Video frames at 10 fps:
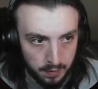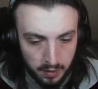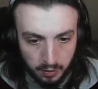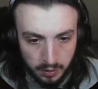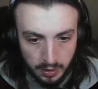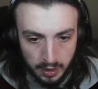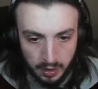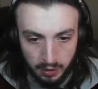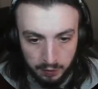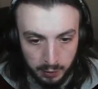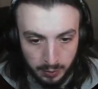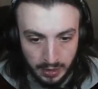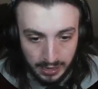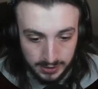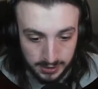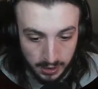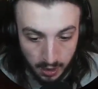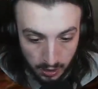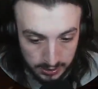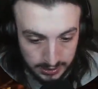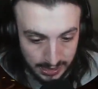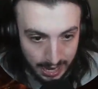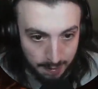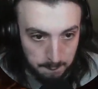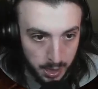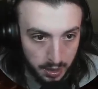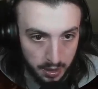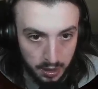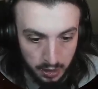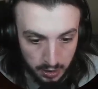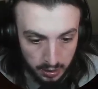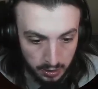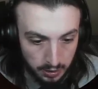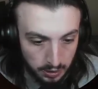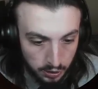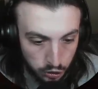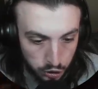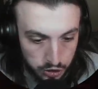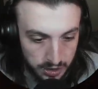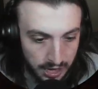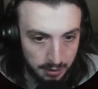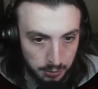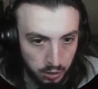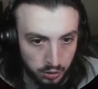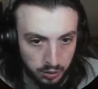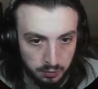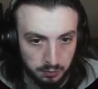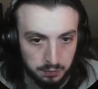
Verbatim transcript: No, get the hell out of here with that. Slam. Slam, you're done.